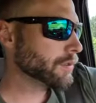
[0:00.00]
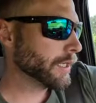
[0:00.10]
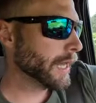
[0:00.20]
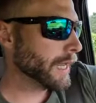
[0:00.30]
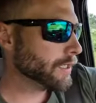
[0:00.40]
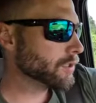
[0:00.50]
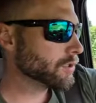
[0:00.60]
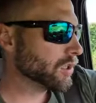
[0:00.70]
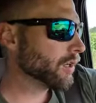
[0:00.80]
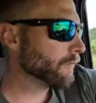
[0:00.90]
today,
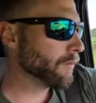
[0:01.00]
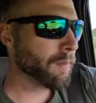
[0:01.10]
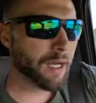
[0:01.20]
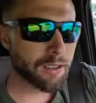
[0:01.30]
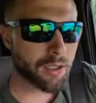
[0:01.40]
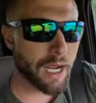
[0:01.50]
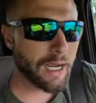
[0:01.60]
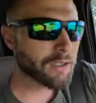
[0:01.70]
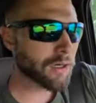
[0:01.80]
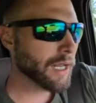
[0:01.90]
just looking for big
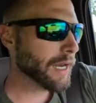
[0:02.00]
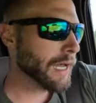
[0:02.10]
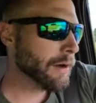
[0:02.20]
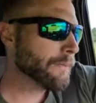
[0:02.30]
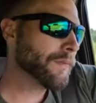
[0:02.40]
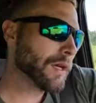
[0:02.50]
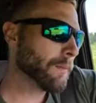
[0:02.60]
tracks right now.